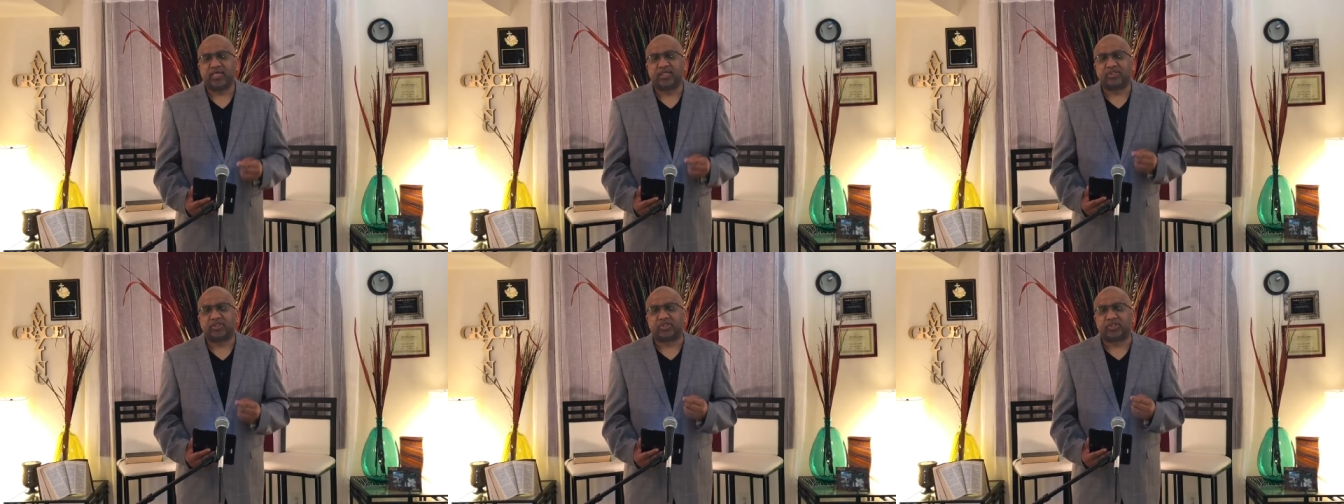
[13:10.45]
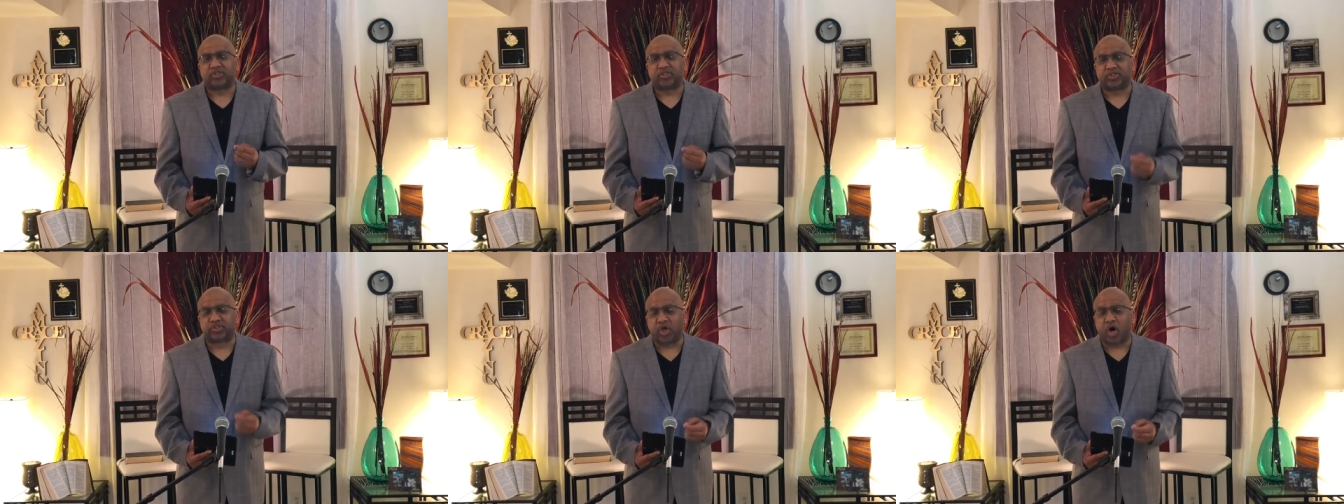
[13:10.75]

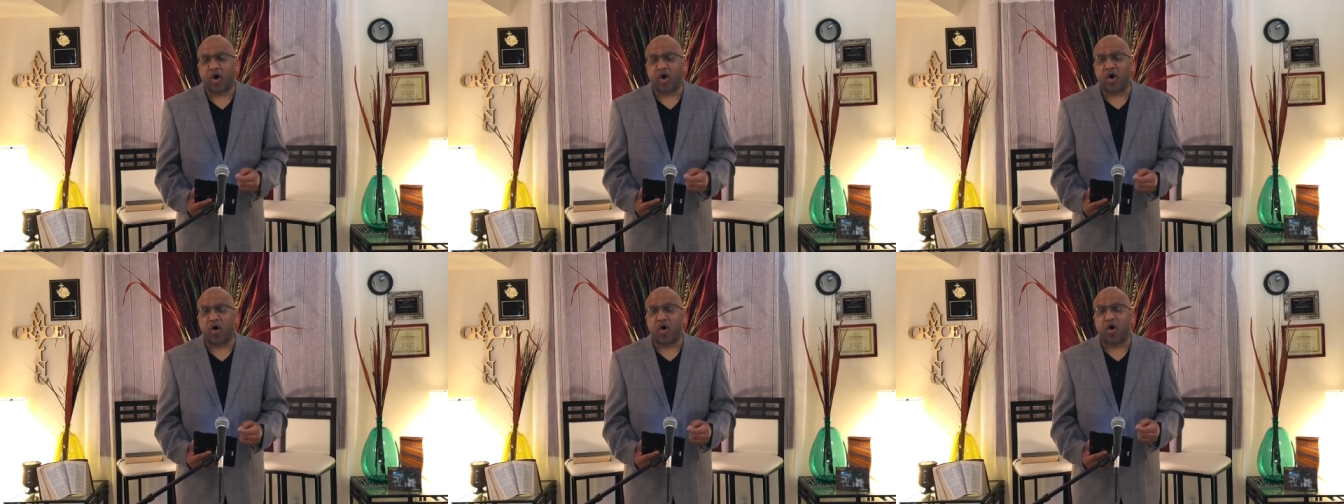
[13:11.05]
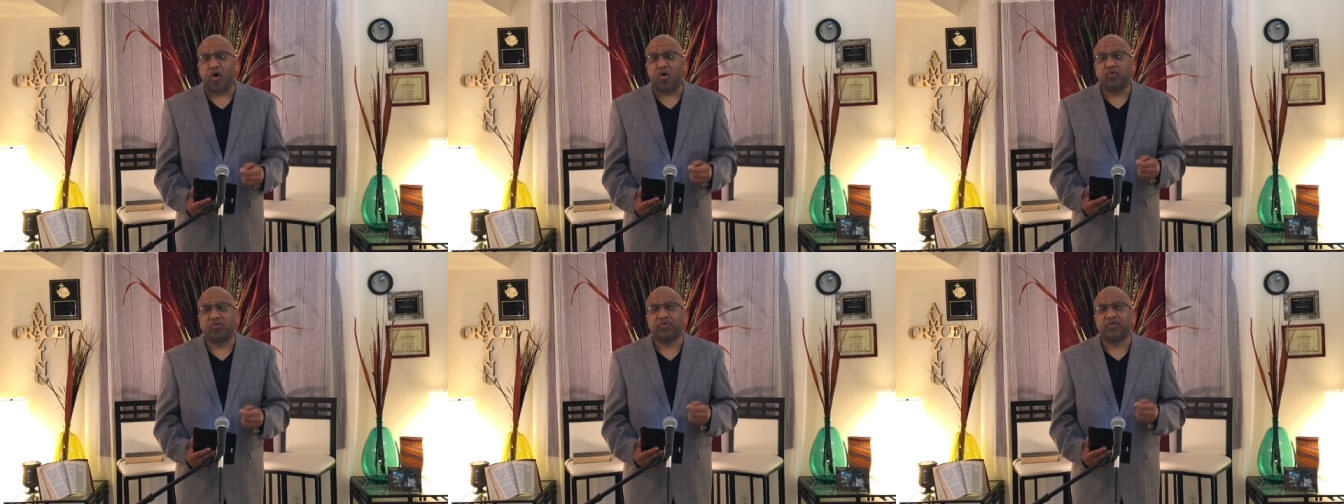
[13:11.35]

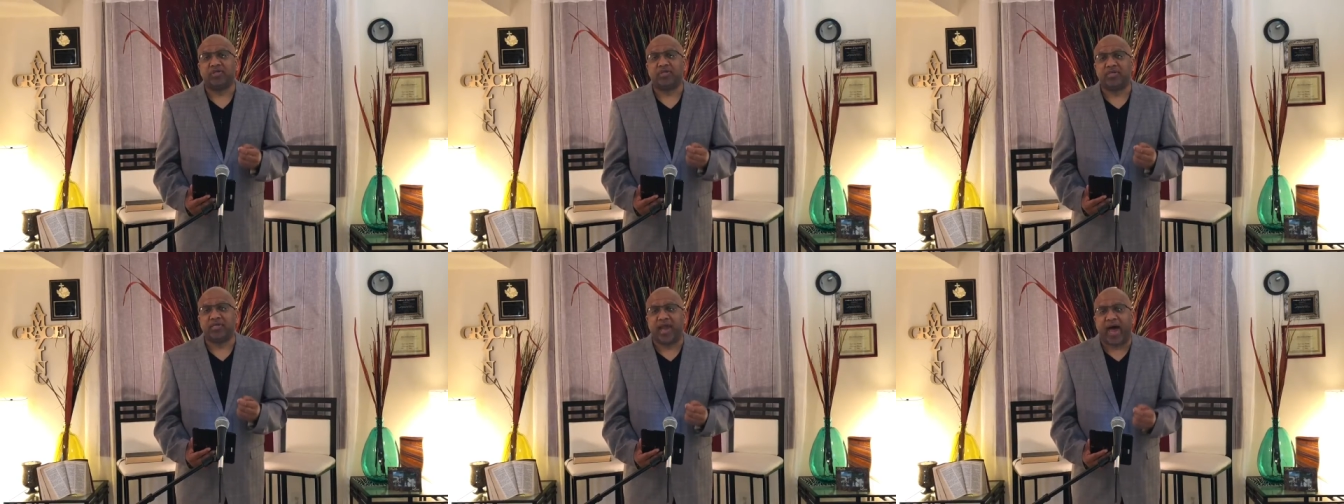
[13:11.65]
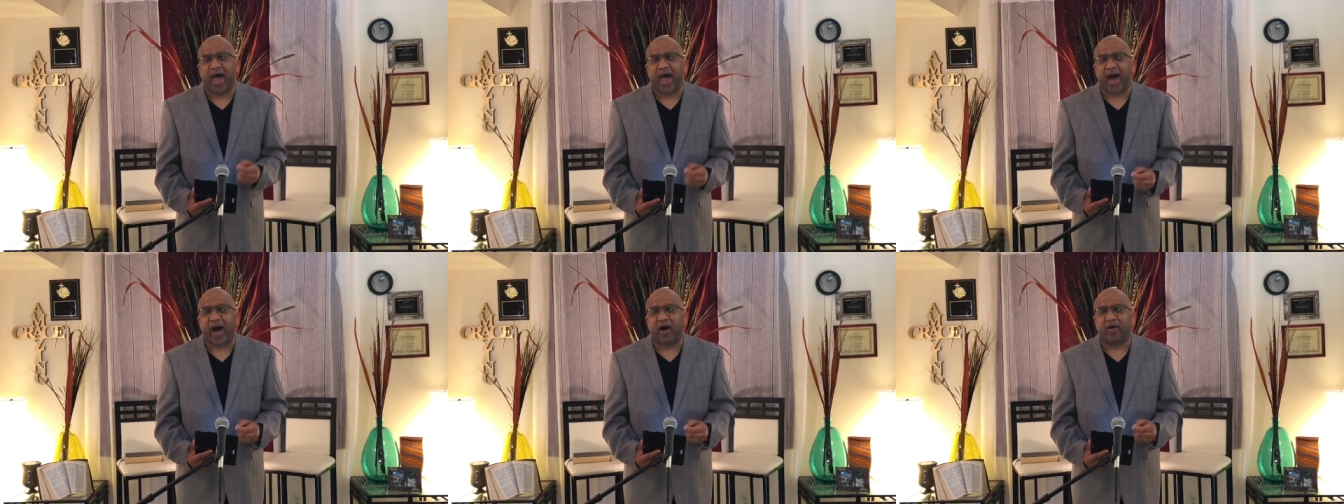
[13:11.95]
Saul
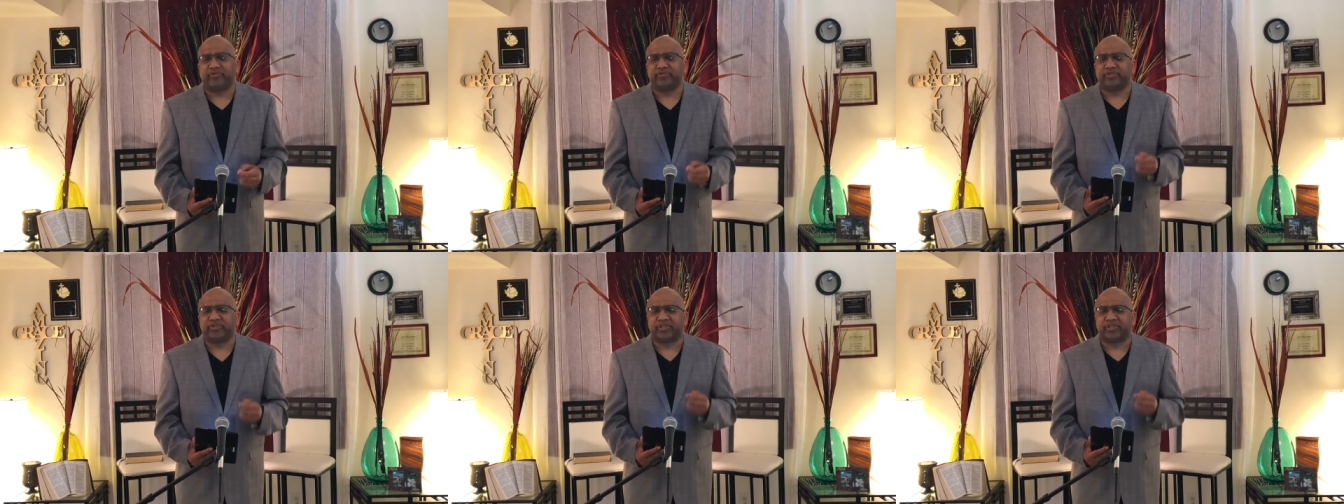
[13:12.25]
now